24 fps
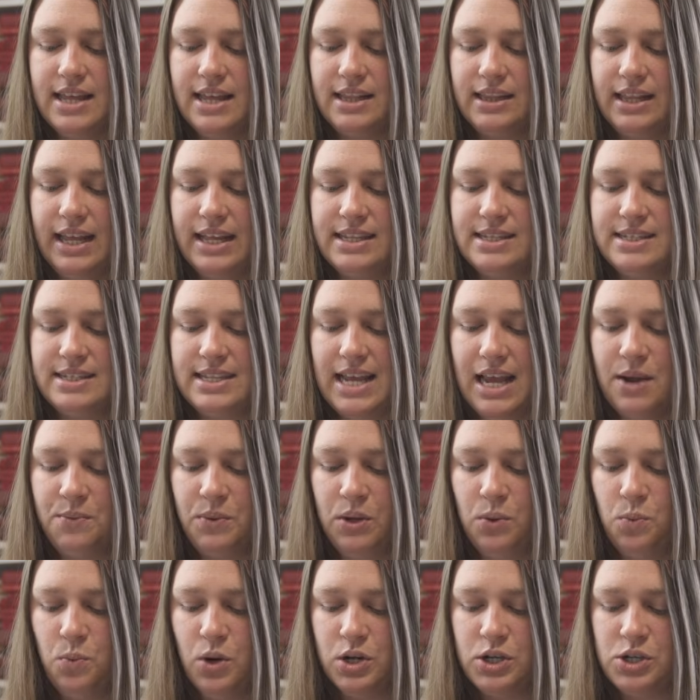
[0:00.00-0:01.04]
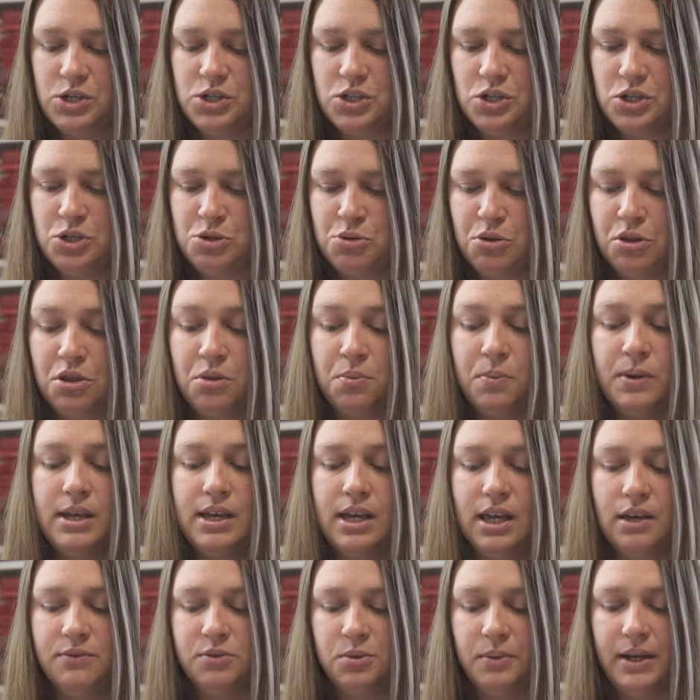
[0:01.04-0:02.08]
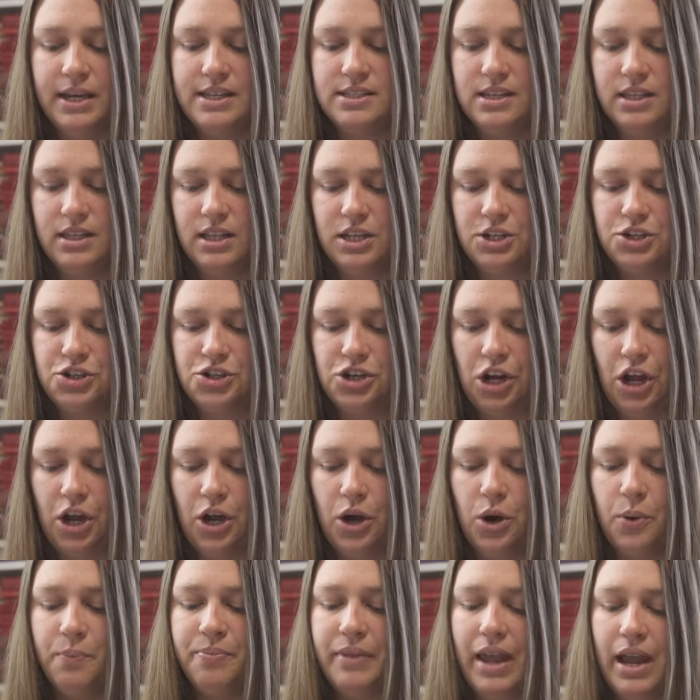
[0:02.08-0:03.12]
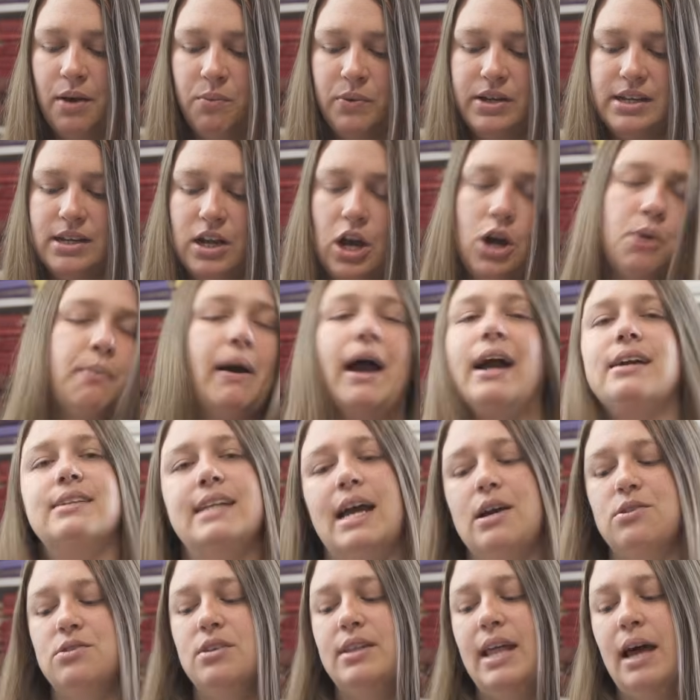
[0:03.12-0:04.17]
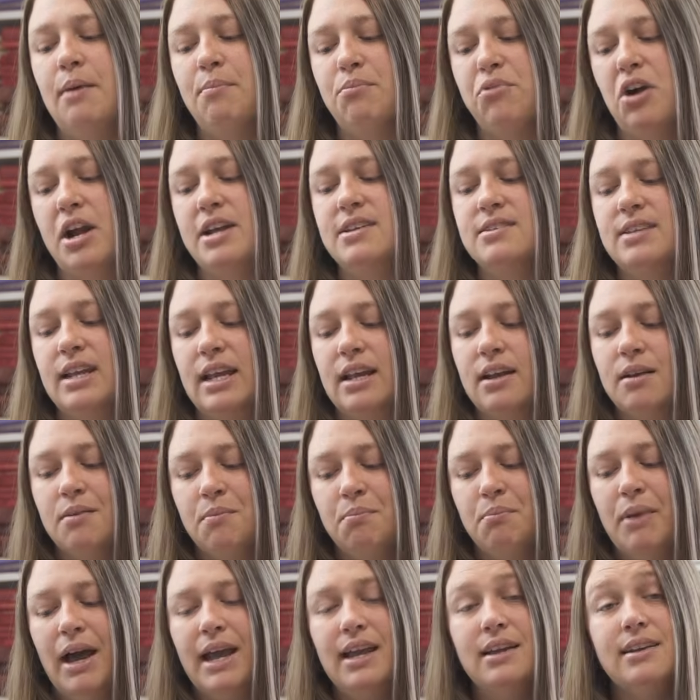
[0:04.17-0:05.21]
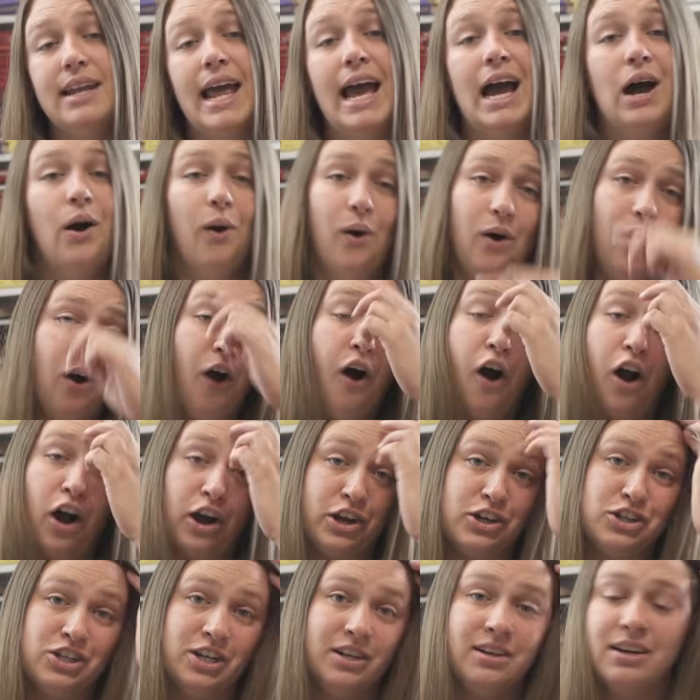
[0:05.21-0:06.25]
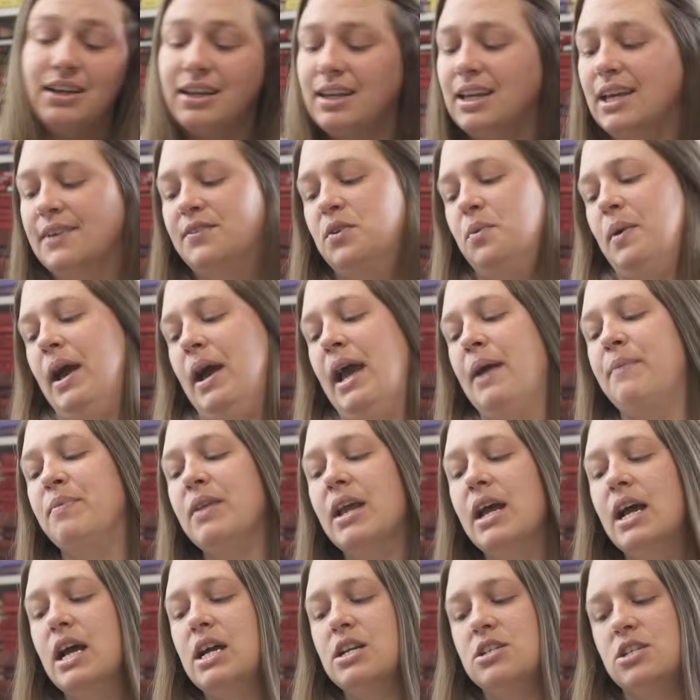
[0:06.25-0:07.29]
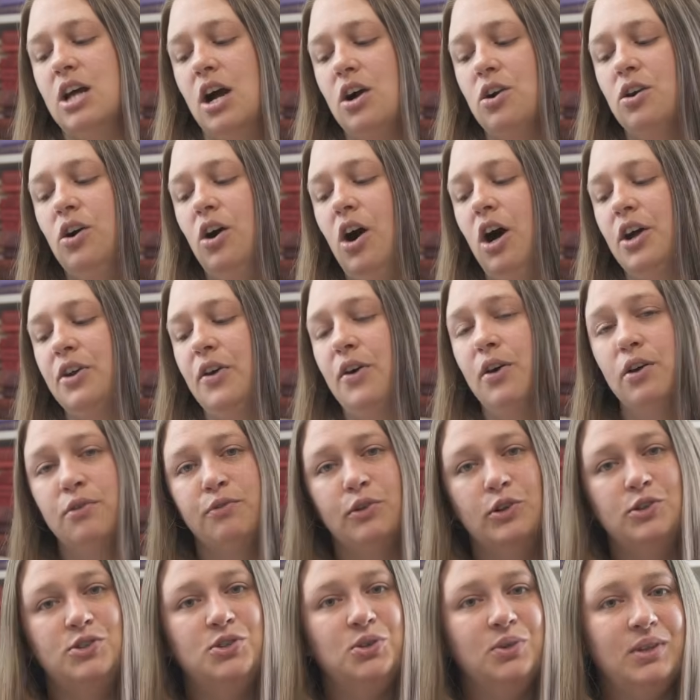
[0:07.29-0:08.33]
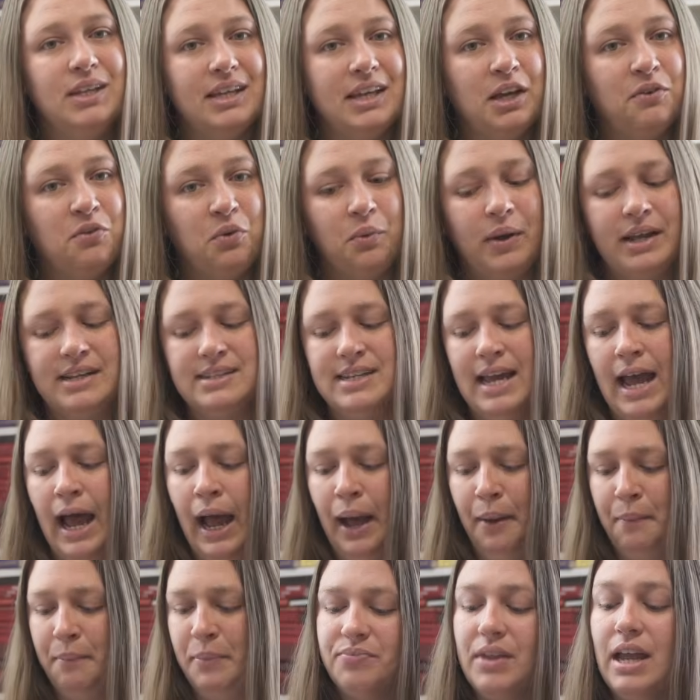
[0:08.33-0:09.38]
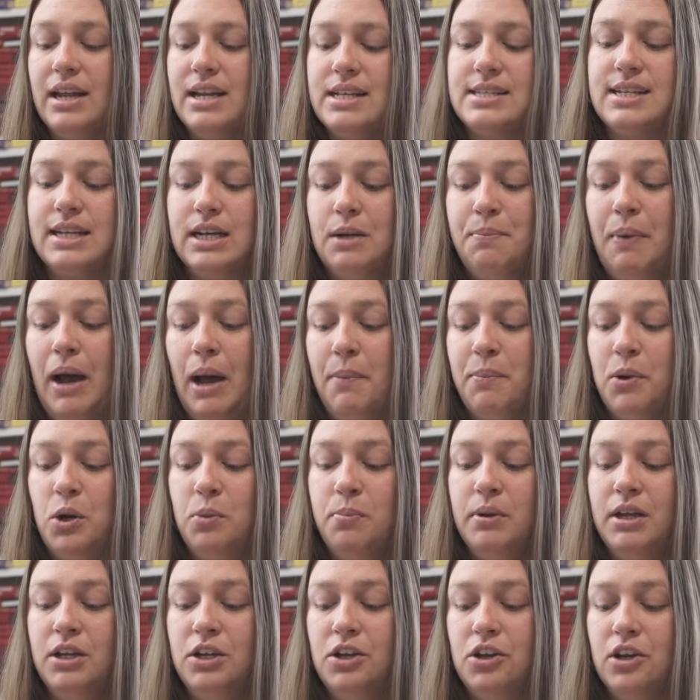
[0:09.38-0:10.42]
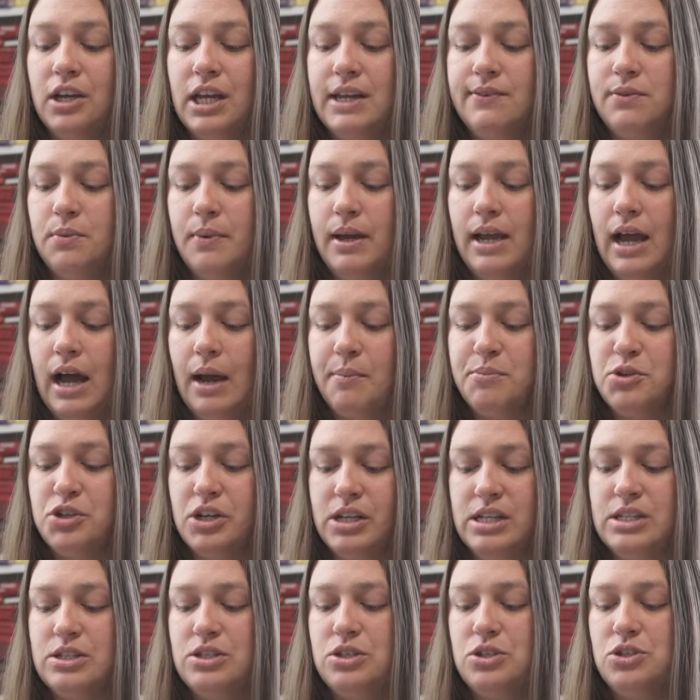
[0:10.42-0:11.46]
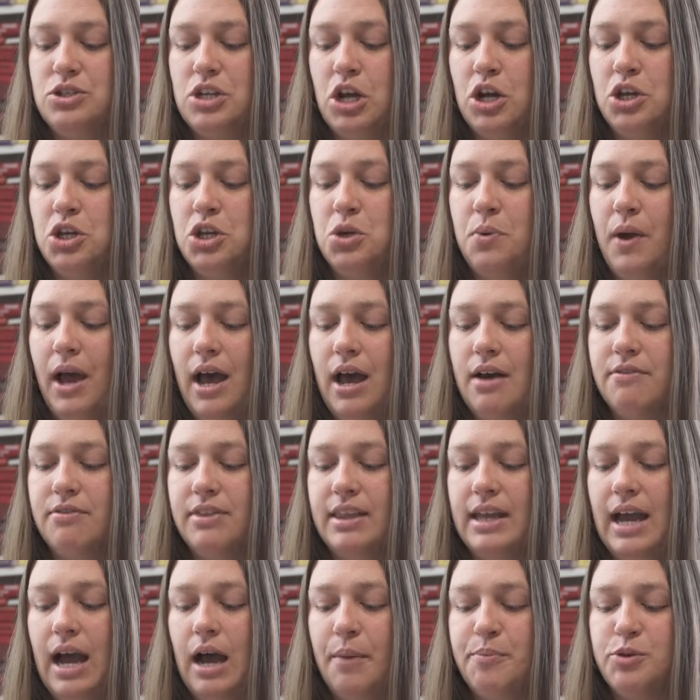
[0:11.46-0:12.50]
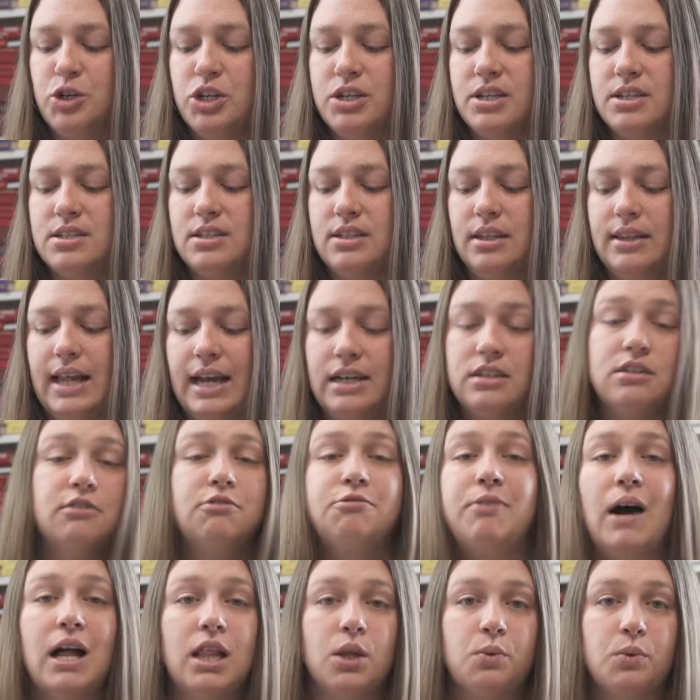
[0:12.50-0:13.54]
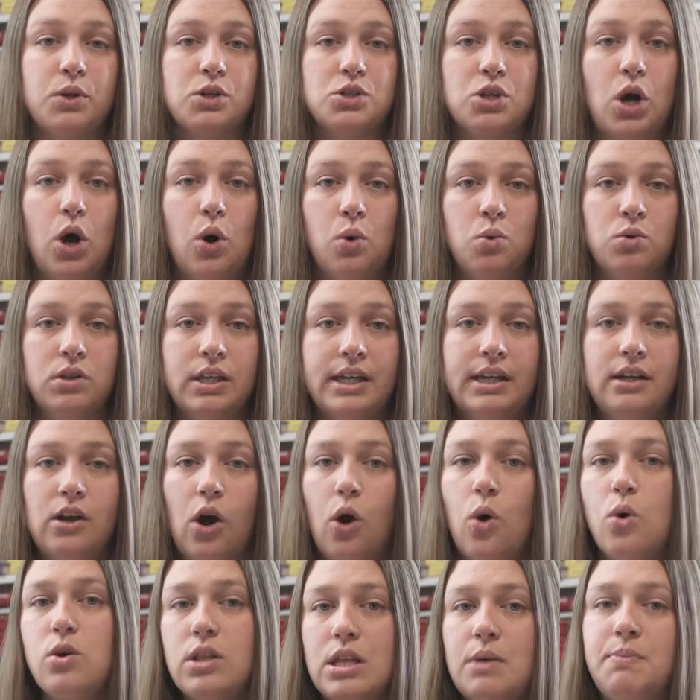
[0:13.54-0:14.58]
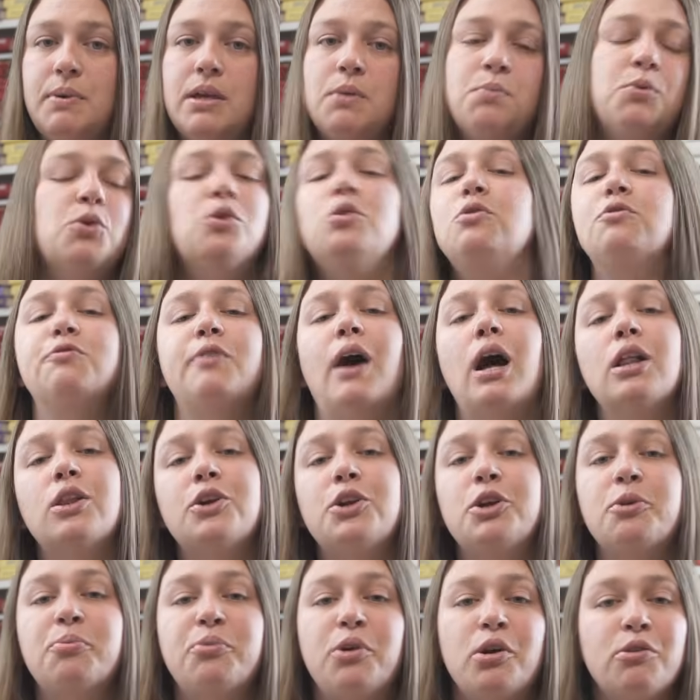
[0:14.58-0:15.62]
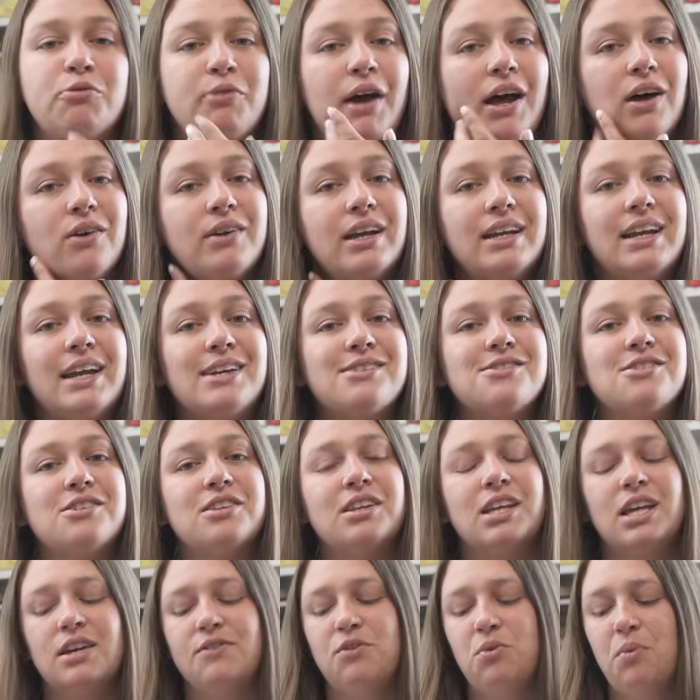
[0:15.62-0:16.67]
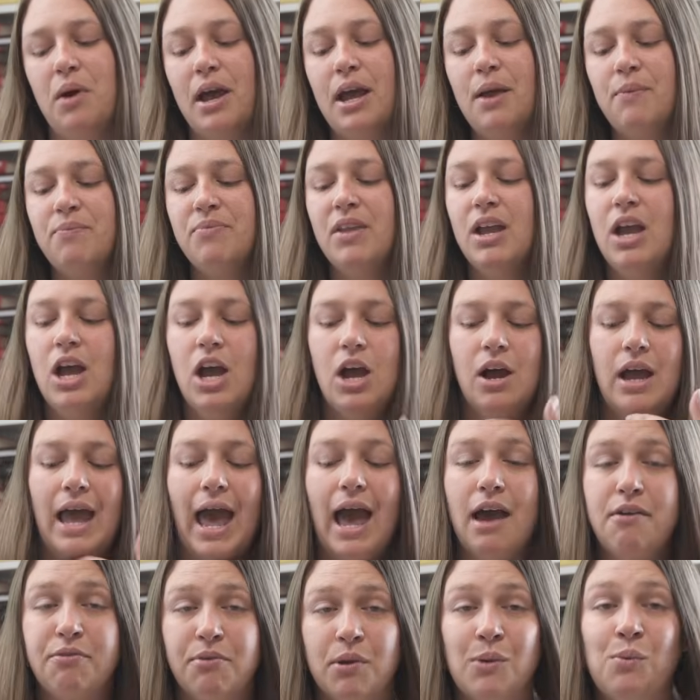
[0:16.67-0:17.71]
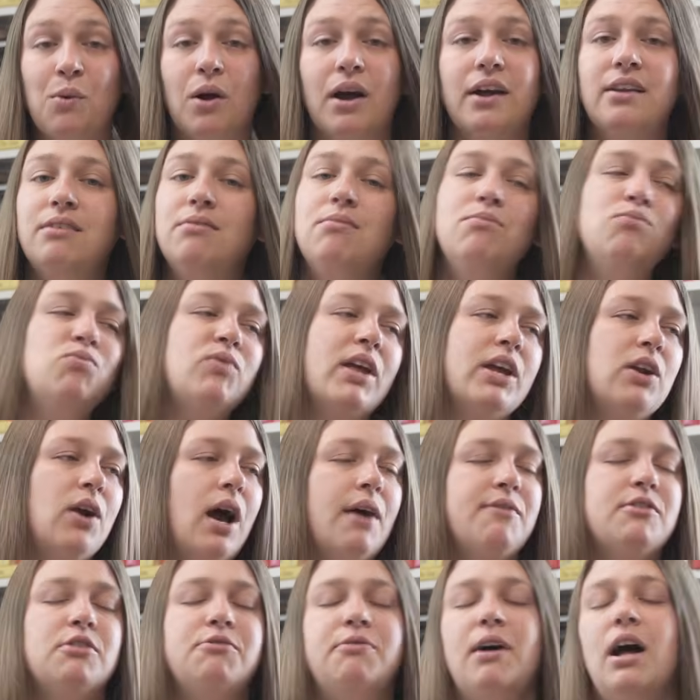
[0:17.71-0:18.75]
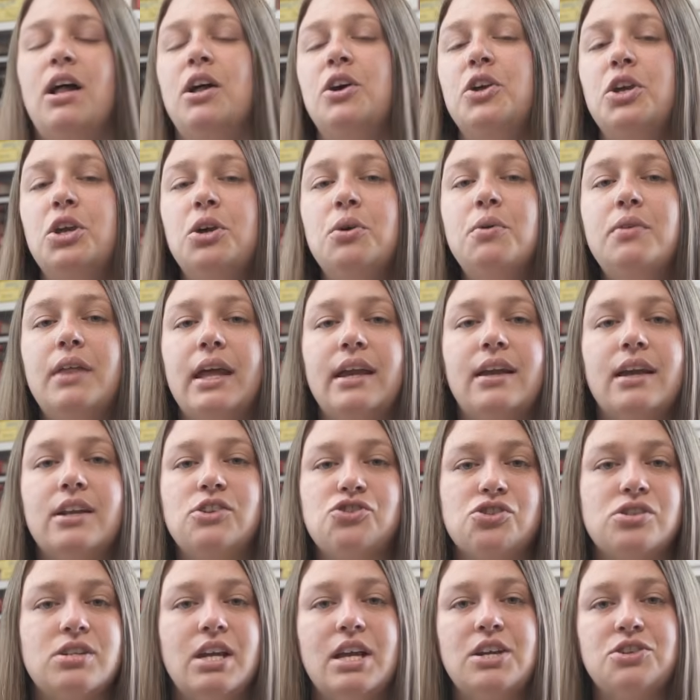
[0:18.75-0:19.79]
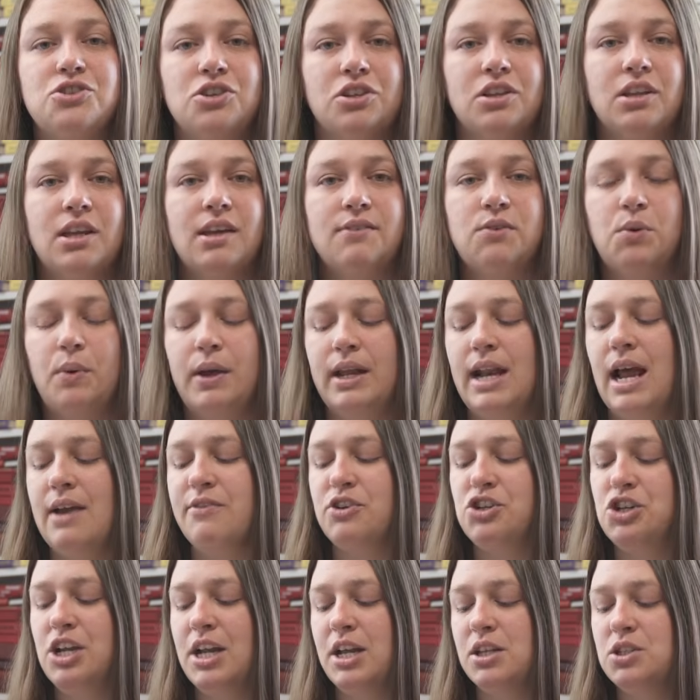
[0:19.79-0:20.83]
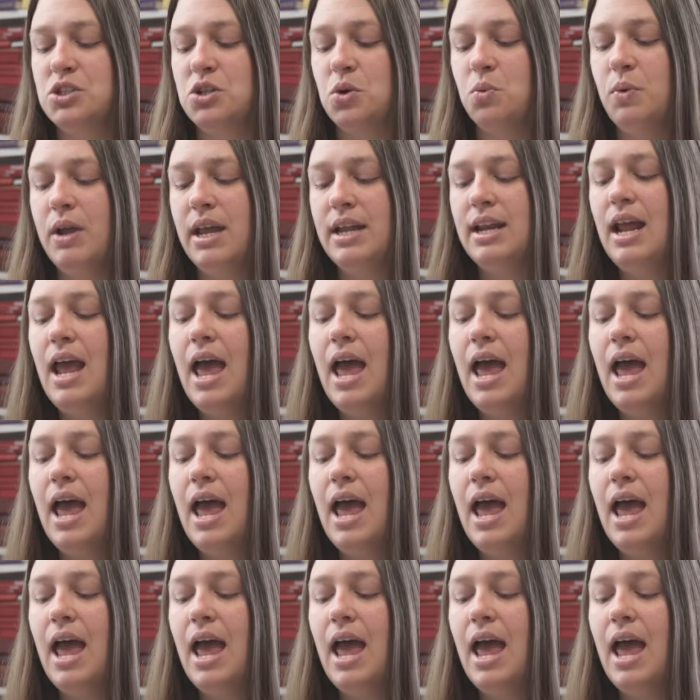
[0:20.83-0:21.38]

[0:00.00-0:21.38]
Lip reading: then let's say we want to do 3 giveaways in this show, and we go back down to that pricing. Buy it now, auction, giveaway. Toggle on over to the giveaway tab. and it's going to pop open your giveaway options. So you have the option to select followers only. Only people who follow your profile can enter the giveaway. Everyone, they don't have to follow you. They can just enter the giveaway and have a chance to win.